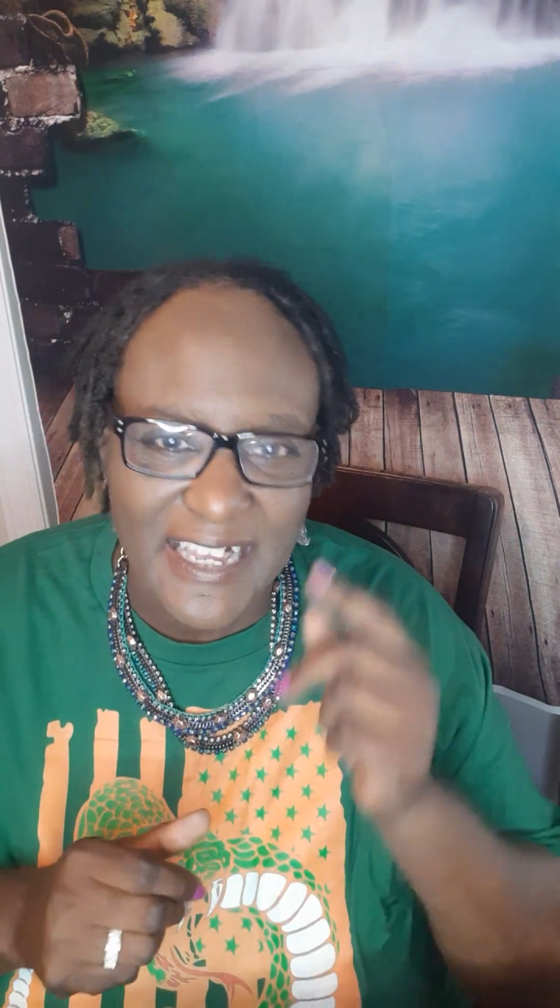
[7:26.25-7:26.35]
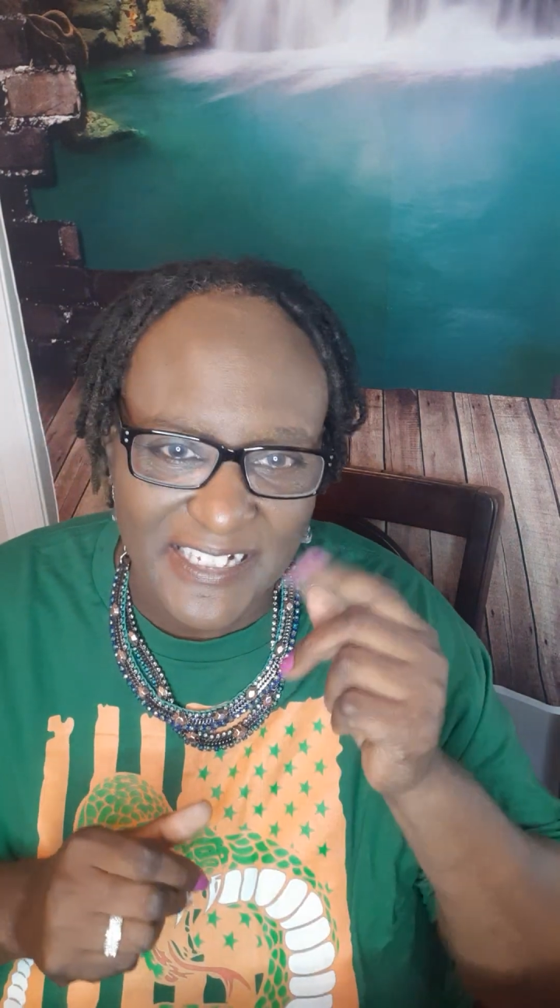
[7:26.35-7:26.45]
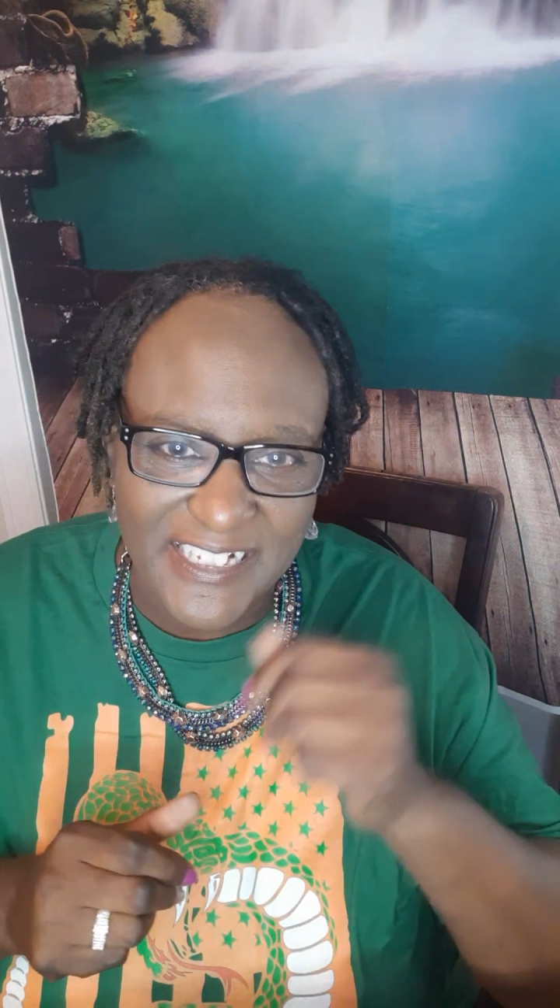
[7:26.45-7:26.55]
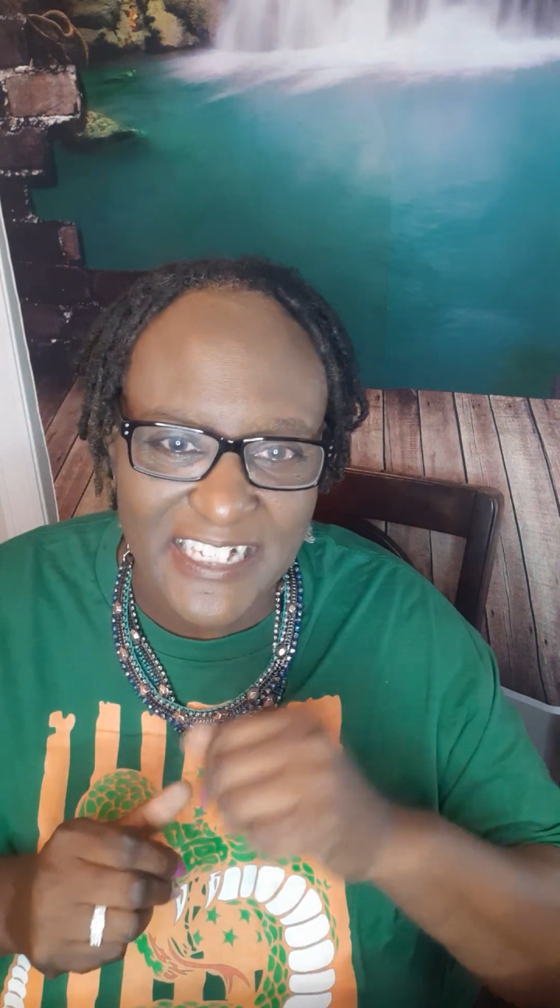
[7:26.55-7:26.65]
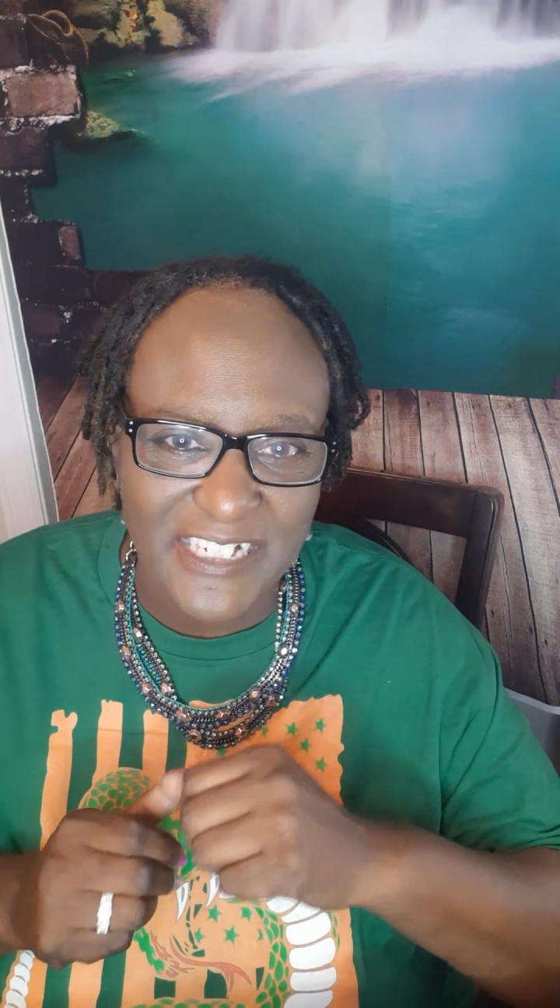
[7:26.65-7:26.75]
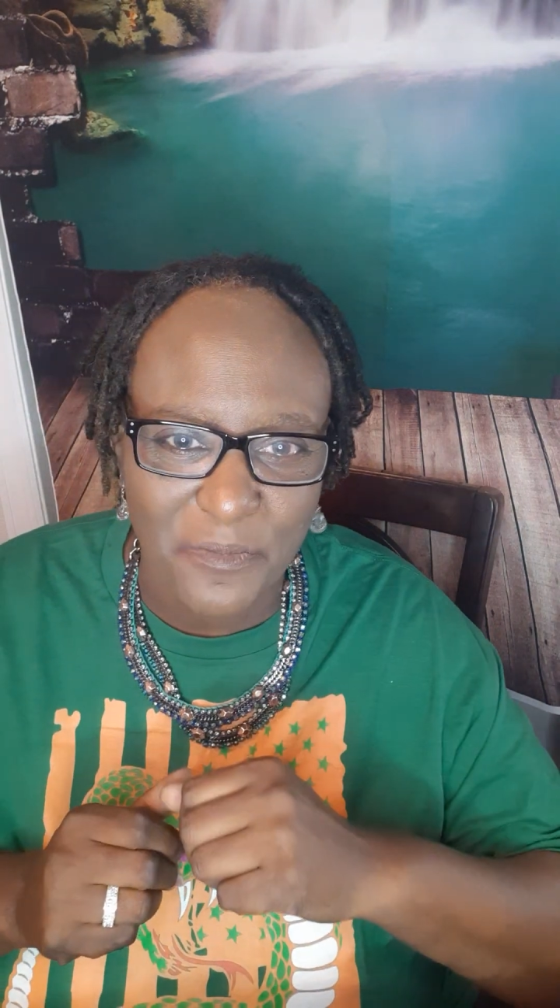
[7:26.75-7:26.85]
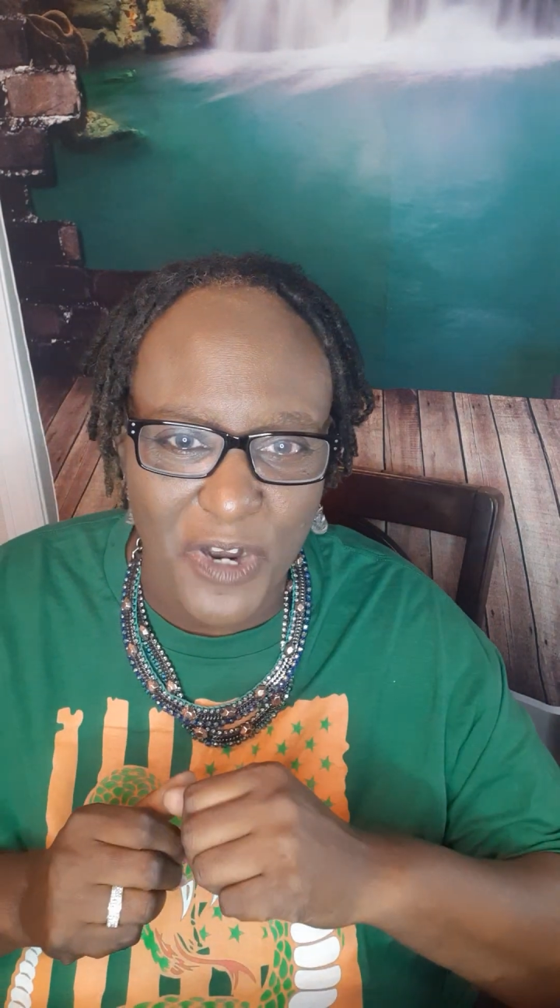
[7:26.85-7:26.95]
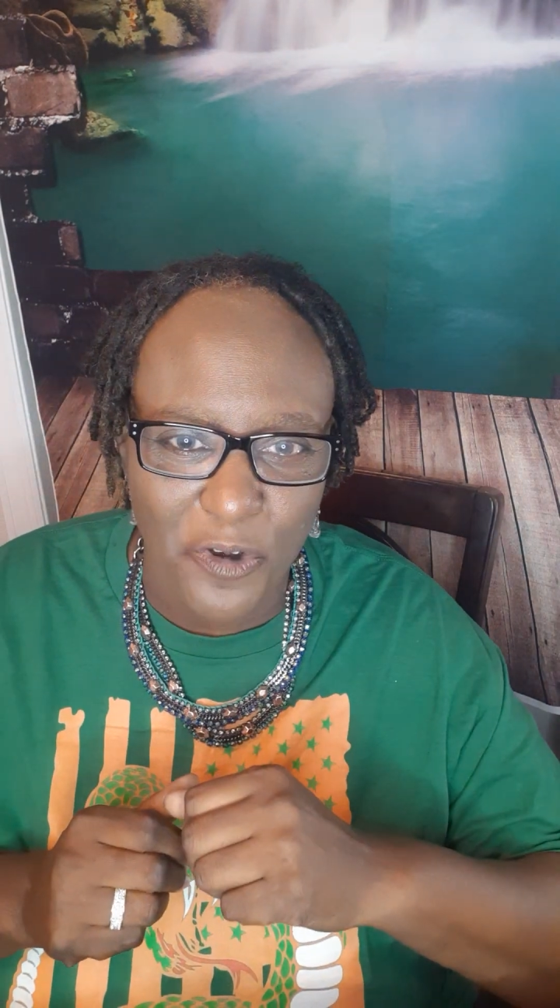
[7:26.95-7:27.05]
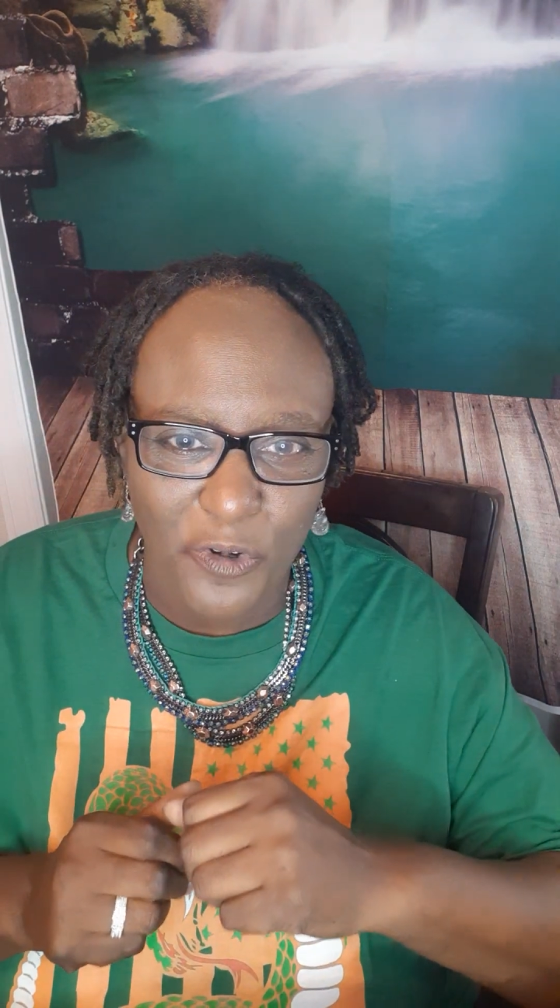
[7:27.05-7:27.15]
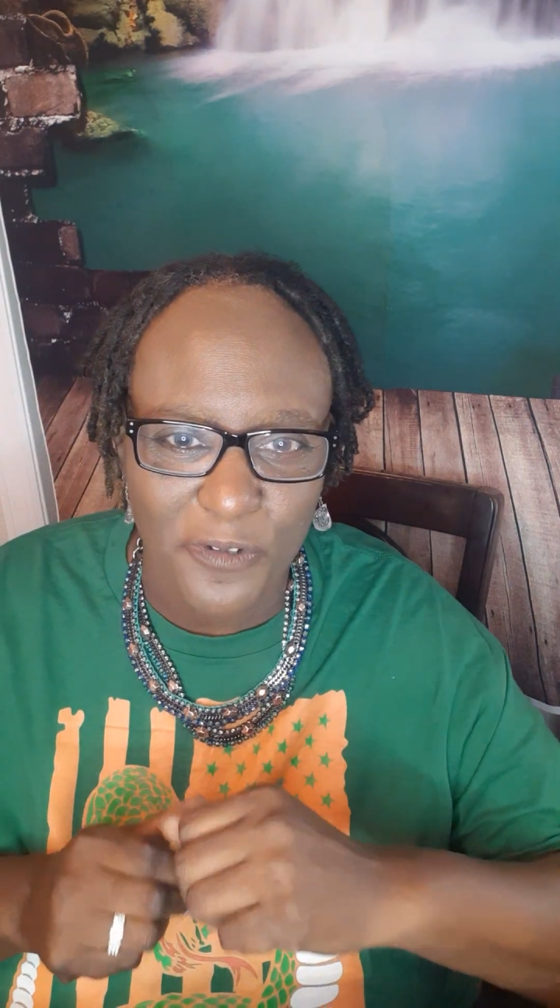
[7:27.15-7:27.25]
See you
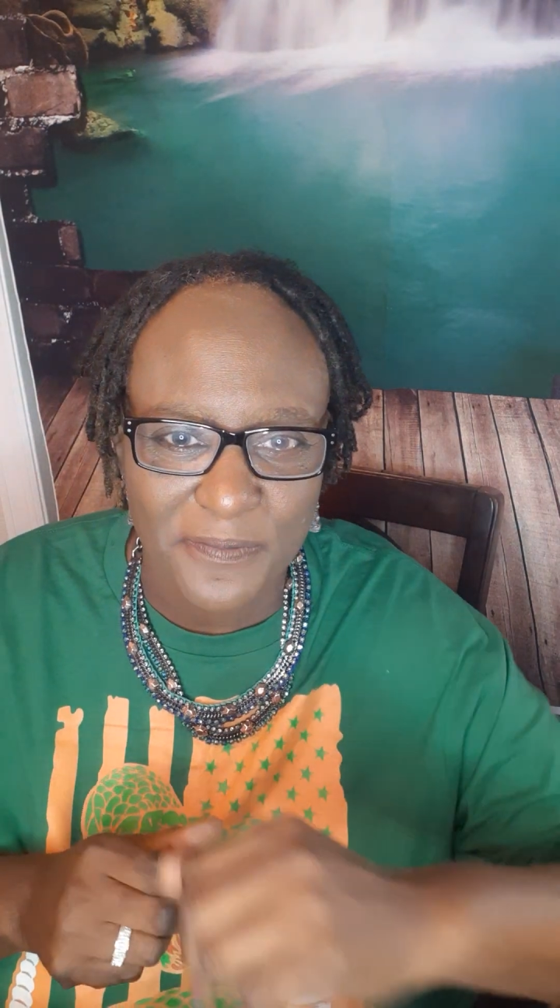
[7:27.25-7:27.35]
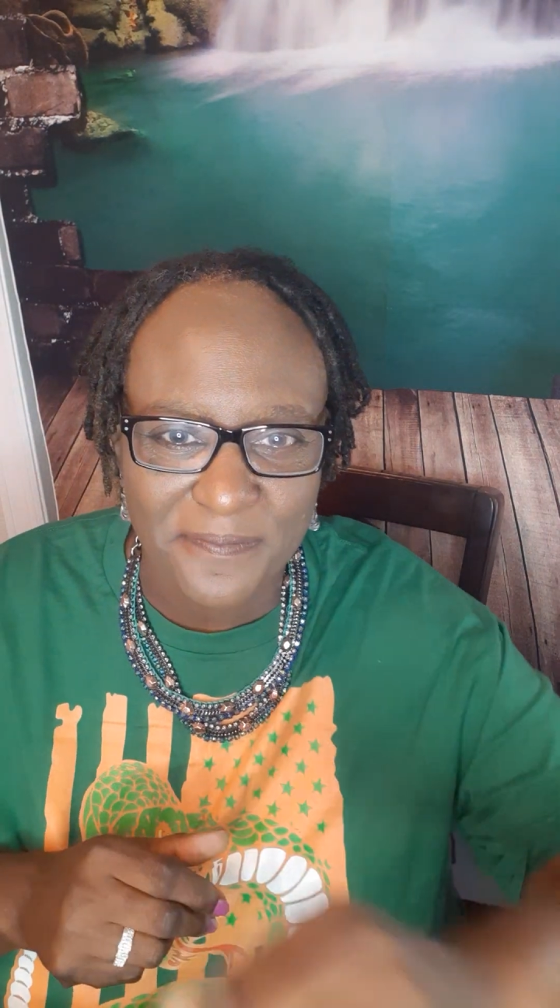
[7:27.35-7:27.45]
tomorrow.